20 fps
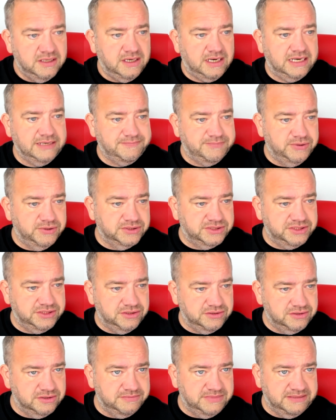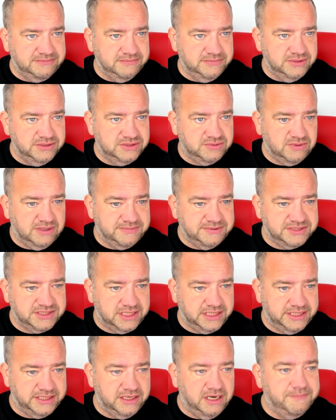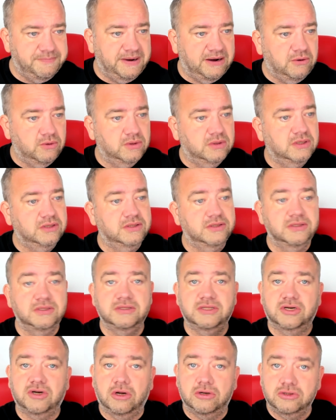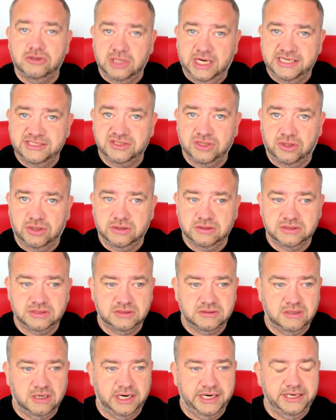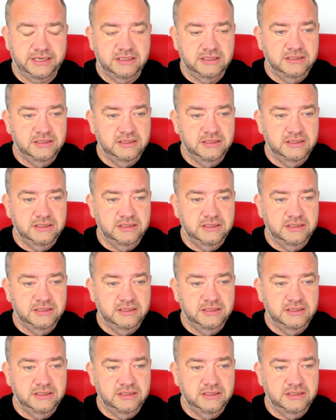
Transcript: I posted on the members' website about the contract talks, right?